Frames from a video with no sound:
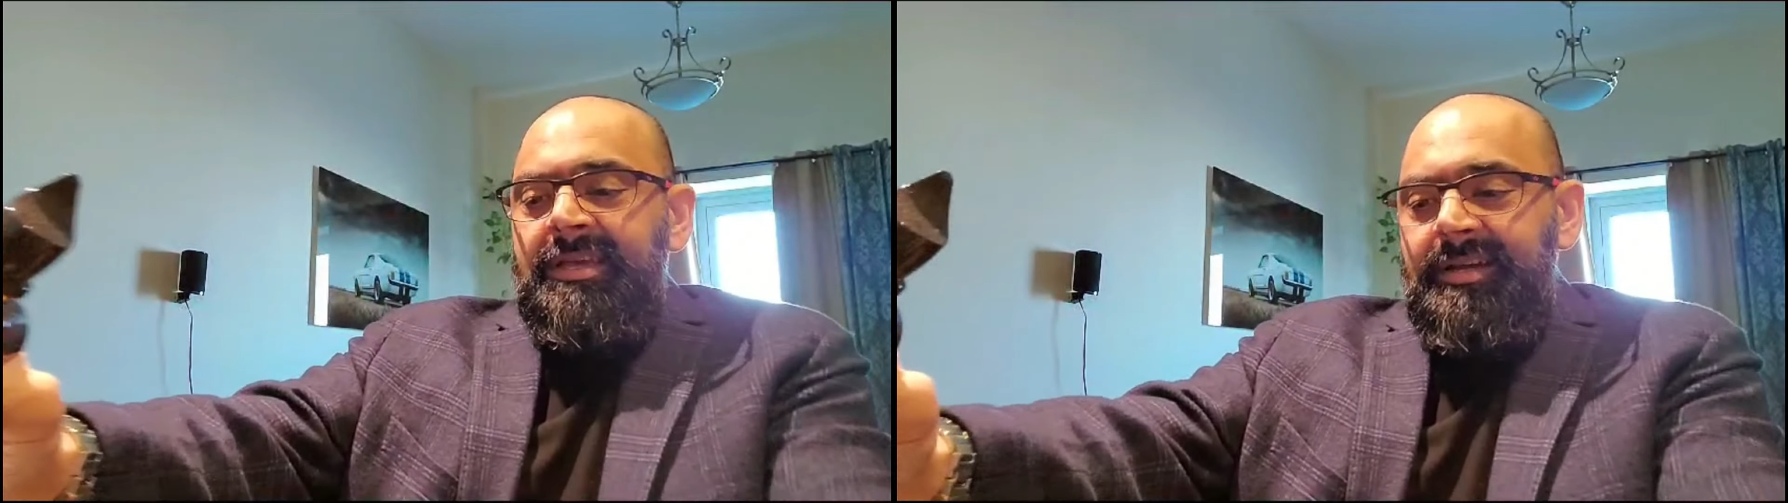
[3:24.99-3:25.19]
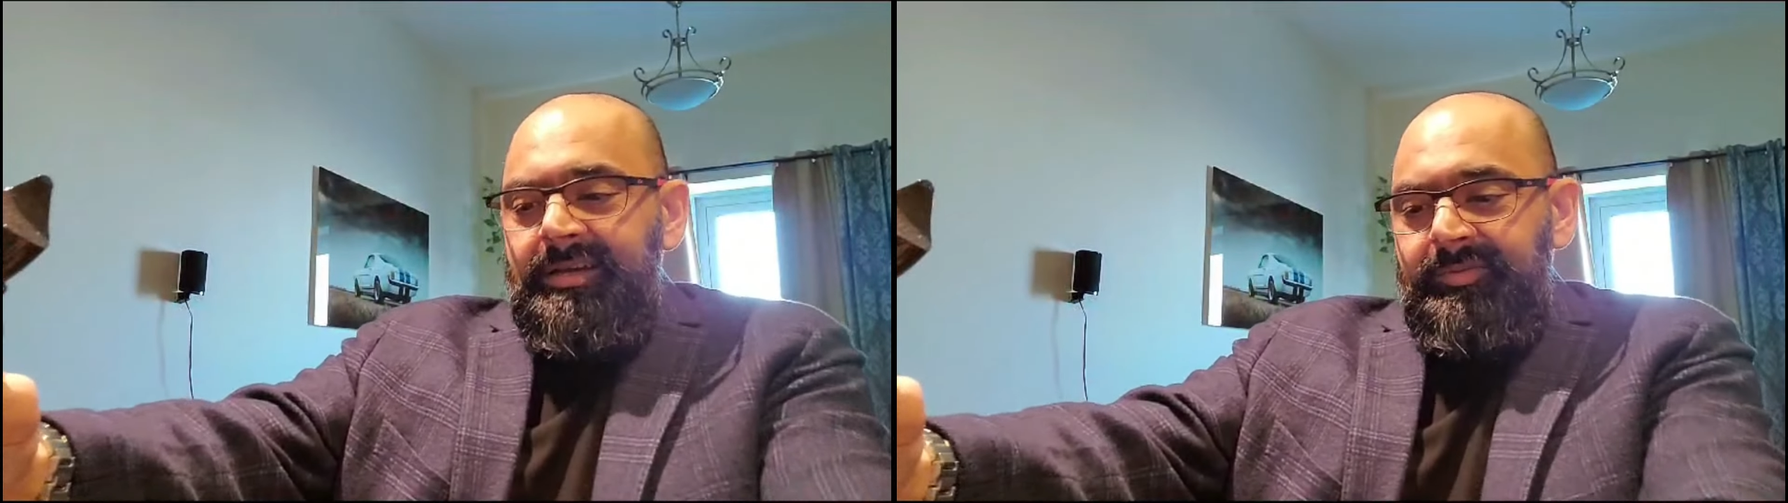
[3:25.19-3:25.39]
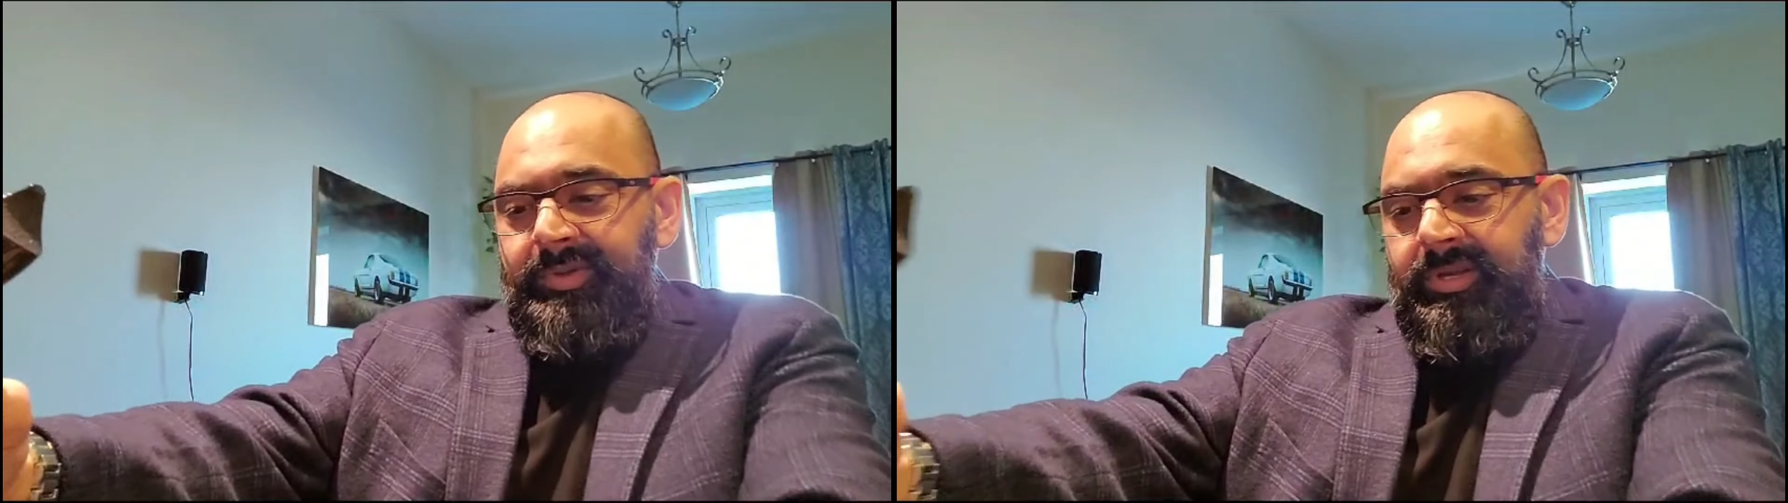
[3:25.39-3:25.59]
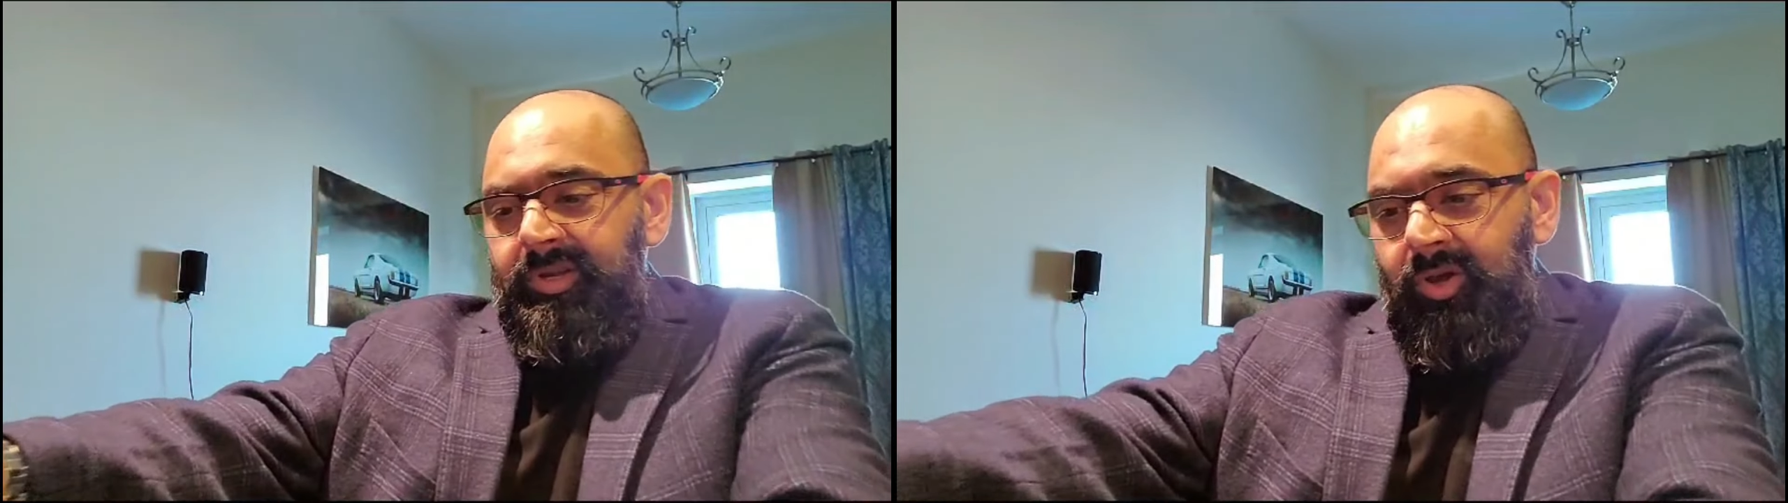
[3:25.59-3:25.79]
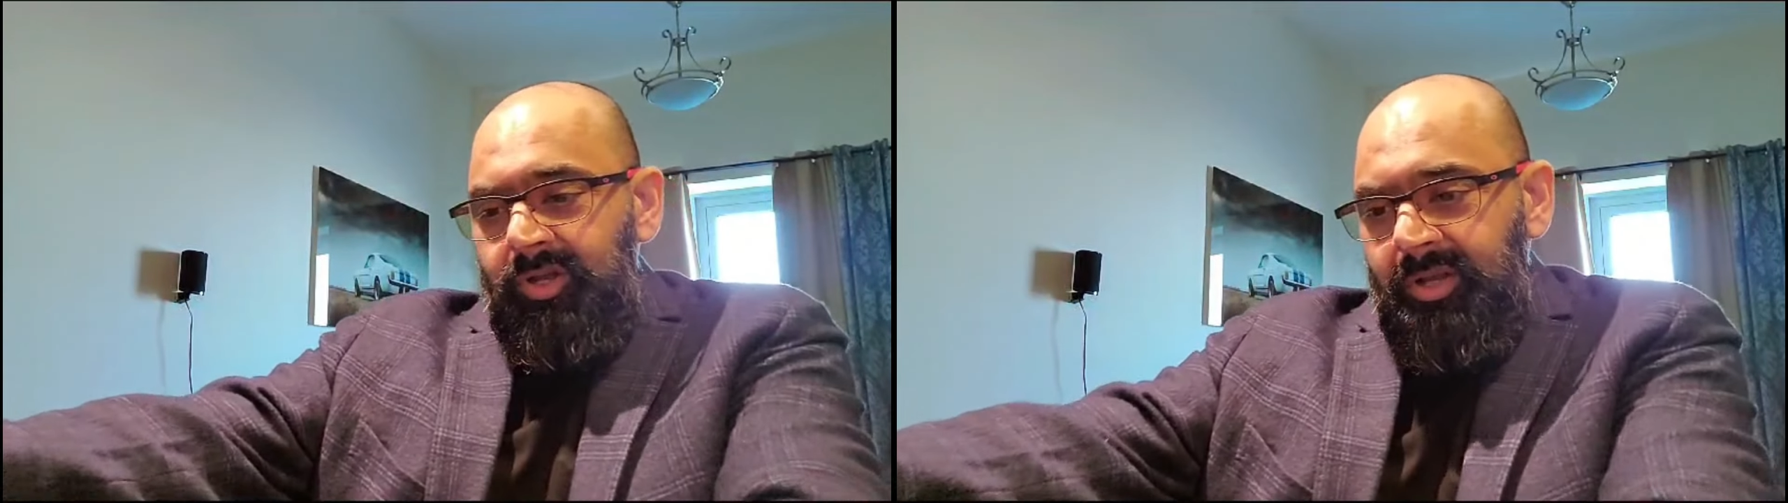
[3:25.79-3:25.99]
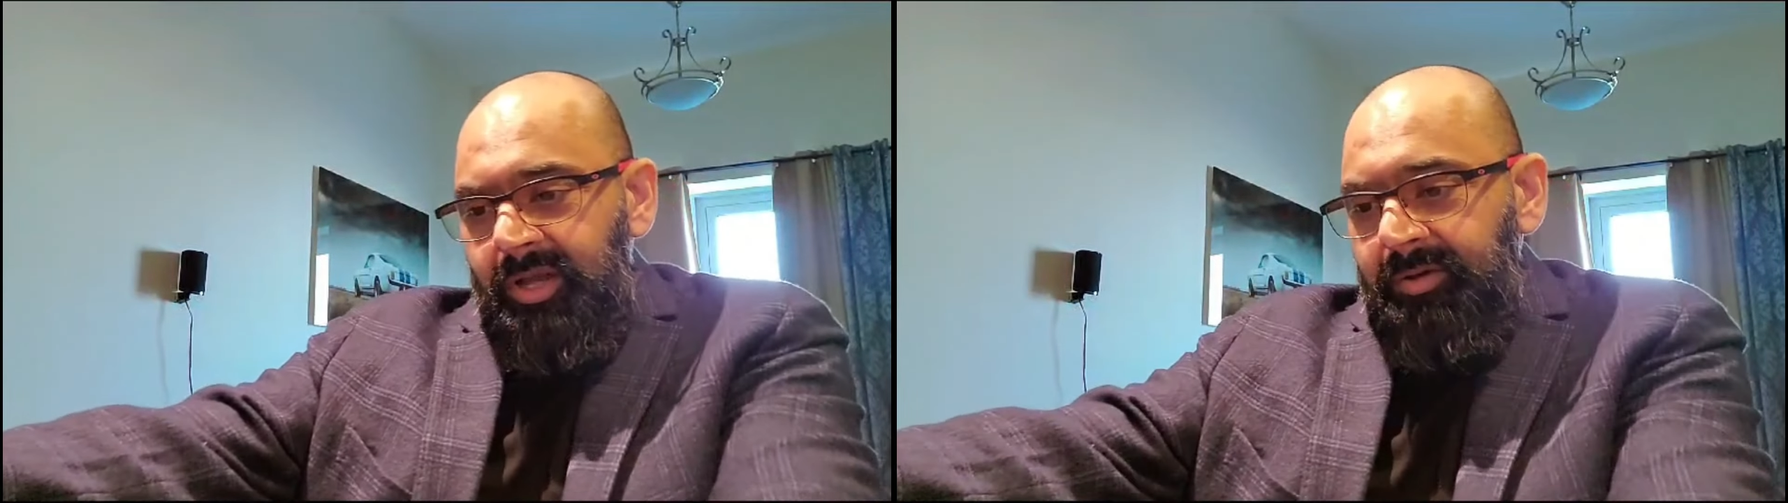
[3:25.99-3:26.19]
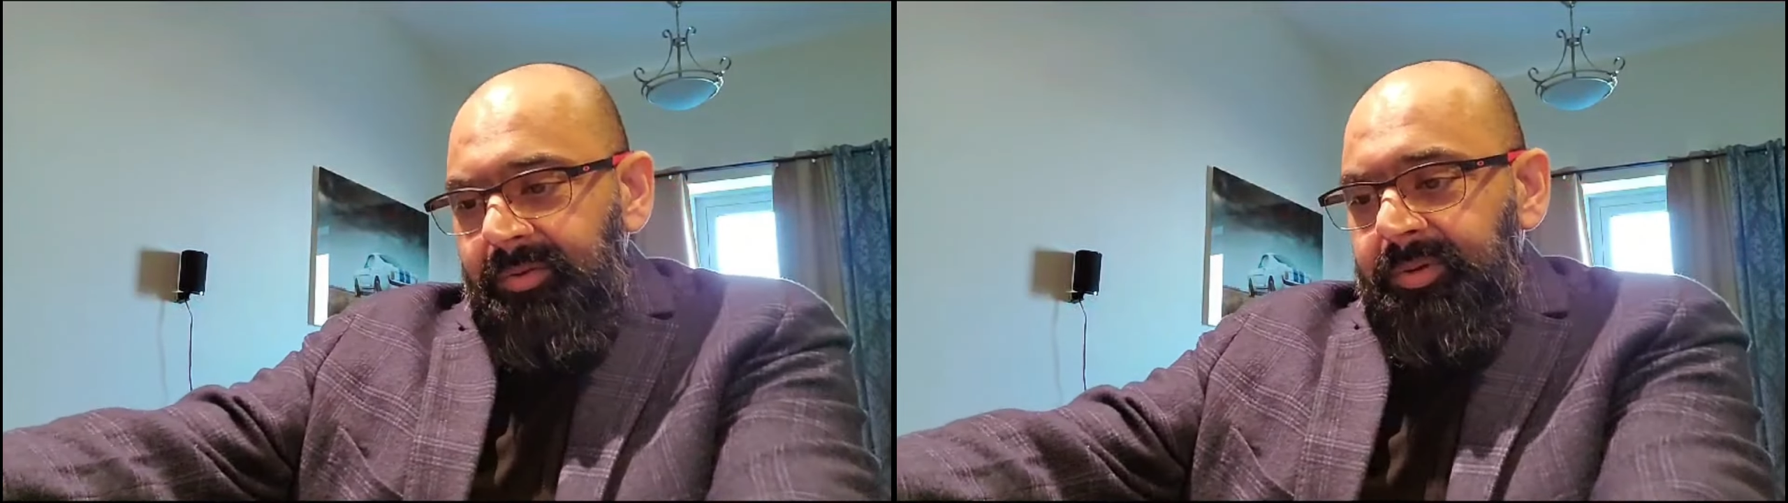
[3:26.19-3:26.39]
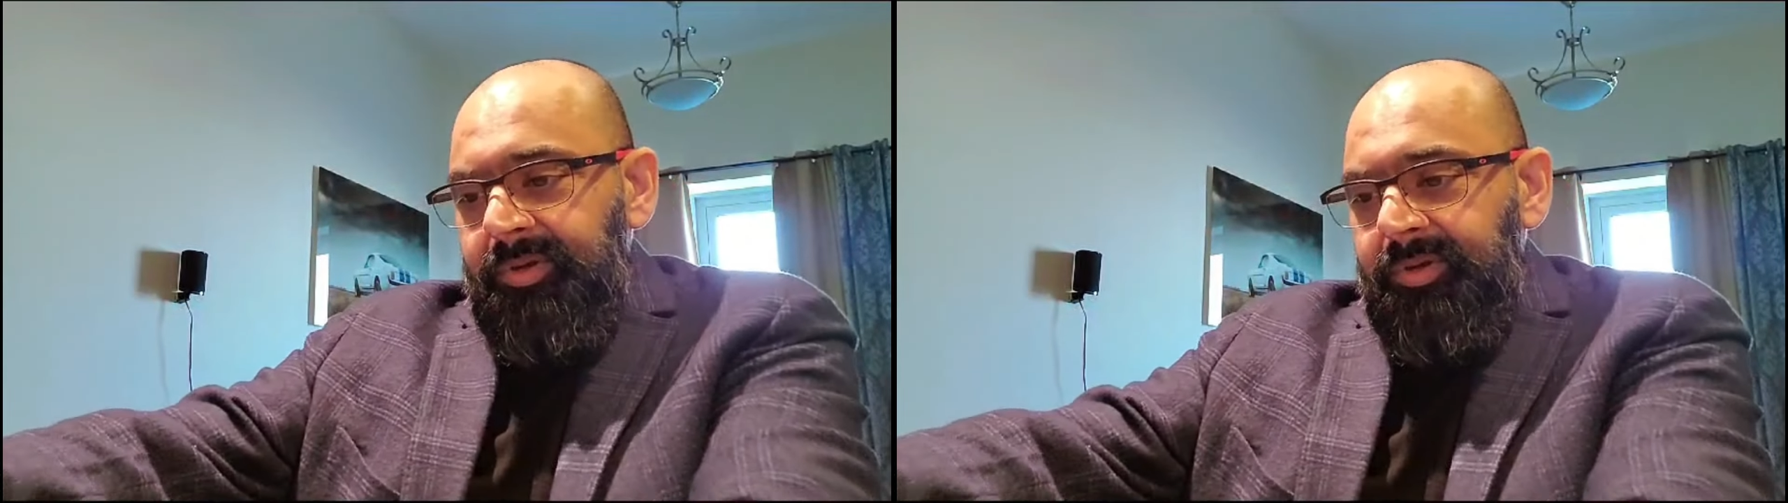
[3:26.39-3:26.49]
We are not, however,